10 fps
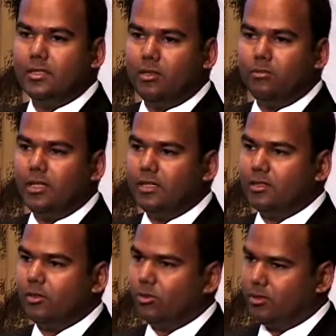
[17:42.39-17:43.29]
outbreaks in
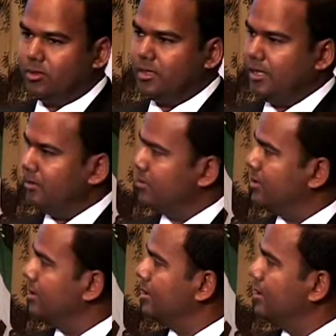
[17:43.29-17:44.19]
coastal
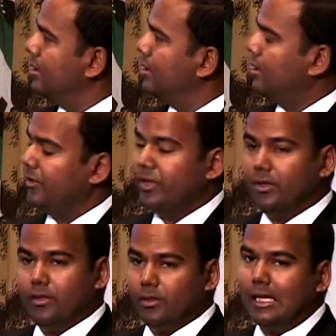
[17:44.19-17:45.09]
towns, even in
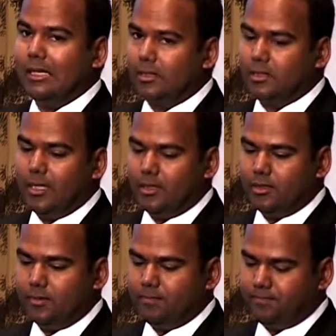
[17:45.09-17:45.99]
the United States.